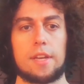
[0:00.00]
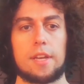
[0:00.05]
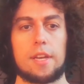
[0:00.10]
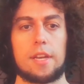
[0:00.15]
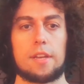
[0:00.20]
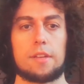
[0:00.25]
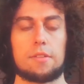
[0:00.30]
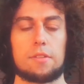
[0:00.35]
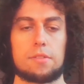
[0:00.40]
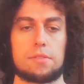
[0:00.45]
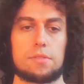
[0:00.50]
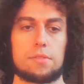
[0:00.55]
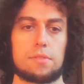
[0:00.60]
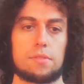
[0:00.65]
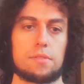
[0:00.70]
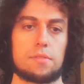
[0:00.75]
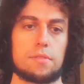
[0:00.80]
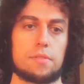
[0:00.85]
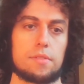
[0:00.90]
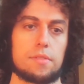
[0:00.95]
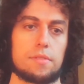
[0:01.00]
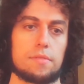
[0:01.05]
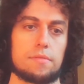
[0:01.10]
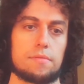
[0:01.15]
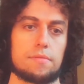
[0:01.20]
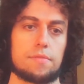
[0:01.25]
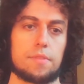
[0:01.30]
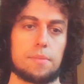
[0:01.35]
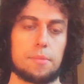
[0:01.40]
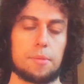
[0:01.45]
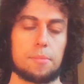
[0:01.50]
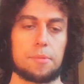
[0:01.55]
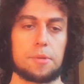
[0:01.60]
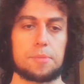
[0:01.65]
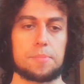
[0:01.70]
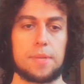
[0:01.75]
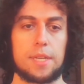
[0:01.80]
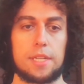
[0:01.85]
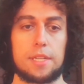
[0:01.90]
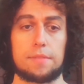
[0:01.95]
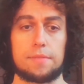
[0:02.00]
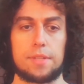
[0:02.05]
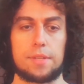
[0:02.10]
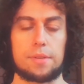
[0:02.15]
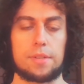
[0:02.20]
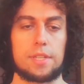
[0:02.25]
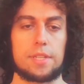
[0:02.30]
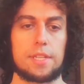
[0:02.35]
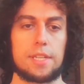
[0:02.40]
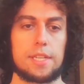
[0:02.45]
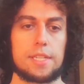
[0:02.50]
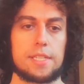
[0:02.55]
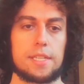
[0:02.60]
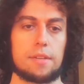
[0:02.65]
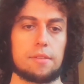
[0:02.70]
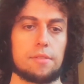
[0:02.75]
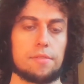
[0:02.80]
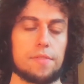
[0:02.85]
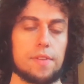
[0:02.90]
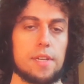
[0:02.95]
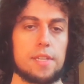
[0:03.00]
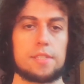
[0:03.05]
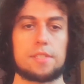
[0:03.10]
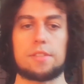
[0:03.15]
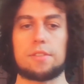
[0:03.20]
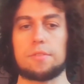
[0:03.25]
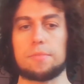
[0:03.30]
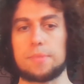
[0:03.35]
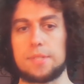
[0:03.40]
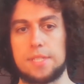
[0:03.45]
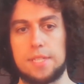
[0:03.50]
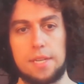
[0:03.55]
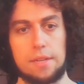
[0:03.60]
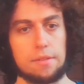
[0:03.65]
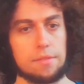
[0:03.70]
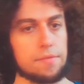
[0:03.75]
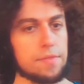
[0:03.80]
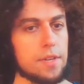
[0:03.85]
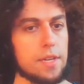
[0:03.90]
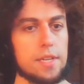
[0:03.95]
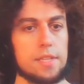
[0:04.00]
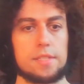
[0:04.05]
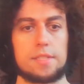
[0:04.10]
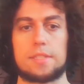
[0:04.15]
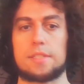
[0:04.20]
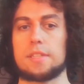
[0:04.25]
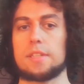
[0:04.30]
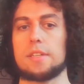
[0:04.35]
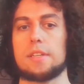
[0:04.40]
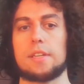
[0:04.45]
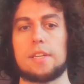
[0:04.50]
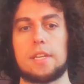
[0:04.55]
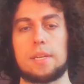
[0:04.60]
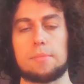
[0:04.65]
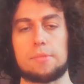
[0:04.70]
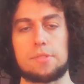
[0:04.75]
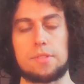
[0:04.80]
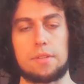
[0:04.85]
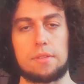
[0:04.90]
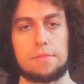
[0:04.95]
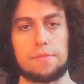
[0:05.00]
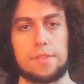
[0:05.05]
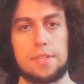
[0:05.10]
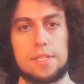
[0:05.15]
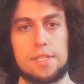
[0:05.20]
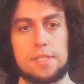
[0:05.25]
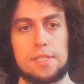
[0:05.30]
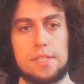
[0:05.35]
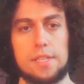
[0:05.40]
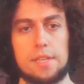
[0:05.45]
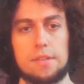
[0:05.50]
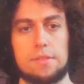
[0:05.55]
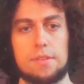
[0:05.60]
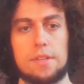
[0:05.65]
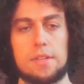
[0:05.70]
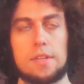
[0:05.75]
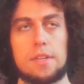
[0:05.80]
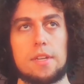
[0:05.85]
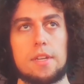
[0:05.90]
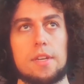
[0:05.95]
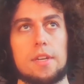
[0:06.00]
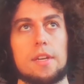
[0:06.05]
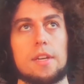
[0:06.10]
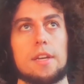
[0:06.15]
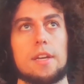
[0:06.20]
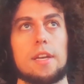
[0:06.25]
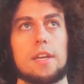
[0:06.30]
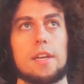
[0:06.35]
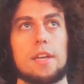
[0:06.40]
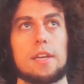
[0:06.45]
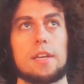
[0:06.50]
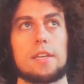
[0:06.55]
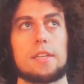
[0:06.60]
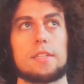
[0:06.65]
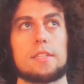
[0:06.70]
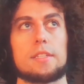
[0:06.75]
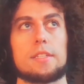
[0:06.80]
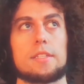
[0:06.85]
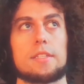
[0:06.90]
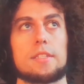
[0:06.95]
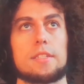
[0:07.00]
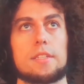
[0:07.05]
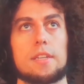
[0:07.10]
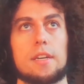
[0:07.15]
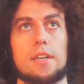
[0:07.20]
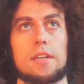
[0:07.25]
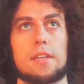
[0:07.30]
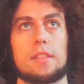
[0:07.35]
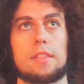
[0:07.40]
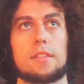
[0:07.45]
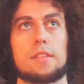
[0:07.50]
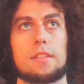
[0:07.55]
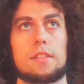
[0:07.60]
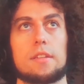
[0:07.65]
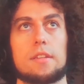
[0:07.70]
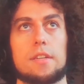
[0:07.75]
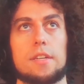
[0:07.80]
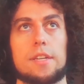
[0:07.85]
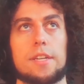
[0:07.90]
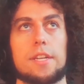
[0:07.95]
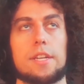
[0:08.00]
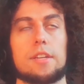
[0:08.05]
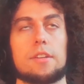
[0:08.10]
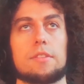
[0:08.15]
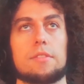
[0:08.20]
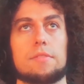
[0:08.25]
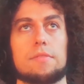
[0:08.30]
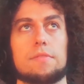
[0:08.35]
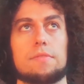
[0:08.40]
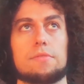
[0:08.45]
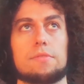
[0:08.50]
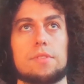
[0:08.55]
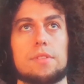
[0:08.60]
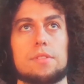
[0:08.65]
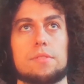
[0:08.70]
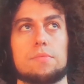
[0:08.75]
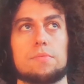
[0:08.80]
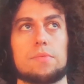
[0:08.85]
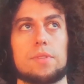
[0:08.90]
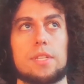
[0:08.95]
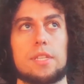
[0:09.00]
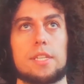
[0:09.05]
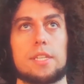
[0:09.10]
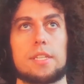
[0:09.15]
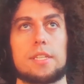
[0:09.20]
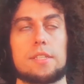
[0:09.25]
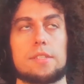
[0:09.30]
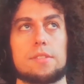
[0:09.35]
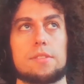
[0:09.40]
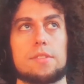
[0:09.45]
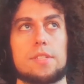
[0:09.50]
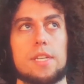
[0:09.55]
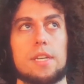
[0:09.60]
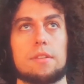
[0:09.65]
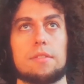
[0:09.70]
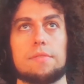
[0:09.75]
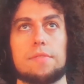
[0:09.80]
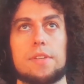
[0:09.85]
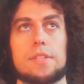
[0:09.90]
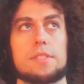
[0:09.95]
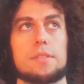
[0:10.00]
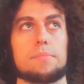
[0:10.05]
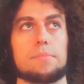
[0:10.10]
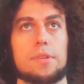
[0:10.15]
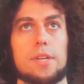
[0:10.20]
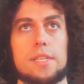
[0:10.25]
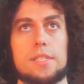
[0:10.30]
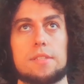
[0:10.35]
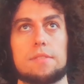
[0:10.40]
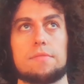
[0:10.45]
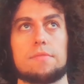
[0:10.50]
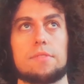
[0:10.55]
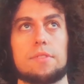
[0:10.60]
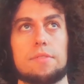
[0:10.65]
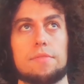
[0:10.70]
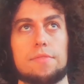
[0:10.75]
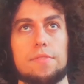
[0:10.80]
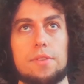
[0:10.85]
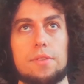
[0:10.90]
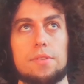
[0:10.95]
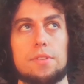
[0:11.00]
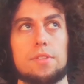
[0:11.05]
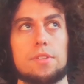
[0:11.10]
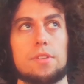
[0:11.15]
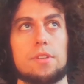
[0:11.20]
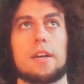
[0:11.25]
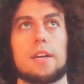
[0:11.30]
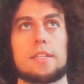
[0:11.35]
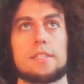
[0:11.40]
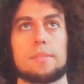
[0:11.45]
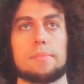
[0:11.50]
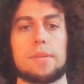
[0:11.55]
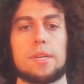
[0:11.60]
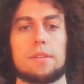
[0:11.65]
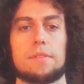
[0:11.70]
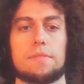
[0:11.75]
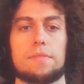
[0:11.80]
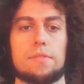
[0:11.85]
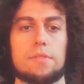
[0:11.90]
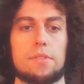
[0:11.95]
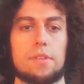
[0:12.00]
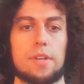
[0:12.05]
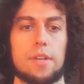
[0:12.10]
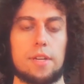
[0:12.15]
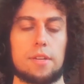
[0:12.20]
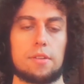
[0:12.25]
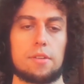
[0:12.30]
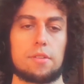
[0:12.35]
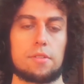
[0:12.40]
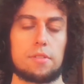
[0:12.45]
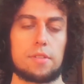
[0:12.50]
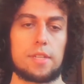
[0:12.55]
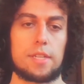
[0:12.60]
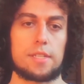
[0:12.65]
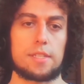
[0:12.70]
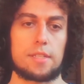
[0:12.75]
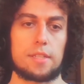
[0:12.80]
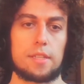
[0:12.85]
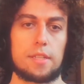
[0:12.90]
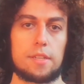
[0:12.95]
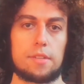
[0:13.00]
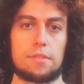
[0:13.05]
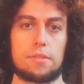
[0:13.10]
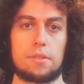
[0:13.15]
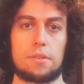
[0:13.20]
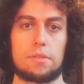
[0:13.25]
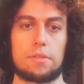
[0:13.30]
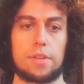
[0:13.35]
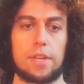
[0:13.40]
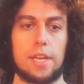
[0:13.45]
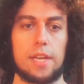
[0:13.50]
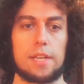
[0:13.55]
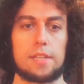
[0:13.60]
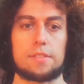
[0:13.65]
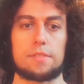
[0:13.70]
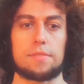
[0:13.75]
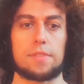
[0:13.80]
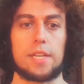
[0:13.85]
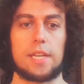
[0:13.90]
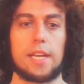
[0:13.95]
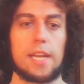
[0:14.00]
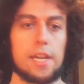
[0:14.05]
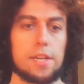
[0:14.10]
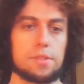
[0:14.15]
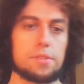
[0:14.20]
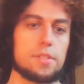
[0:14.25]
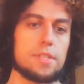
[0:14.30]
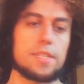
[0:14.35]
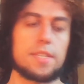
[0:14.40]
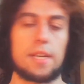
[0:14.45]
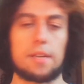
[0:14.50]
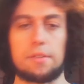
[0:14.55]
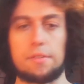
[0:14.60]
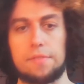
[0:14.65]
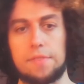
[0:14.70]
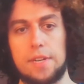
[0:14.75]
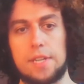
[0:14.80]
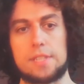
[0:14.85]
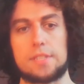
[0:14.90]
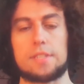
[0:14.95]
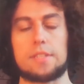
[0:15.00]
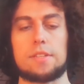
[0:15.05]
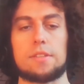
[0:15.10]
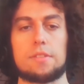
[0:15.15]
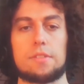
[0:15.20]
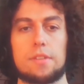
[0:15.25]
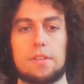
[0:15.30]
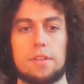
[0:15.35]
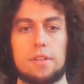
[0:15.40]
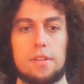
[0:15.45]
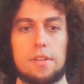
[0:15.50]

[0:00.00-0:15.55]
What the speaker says: and also from the perspective that you can take sacrifice, human sacrifice, animal sacrifice, etc., as the learning of one's willingness to sacrifice the present for the future as a metaphor, and not only as a literal case of like actually sacrificing your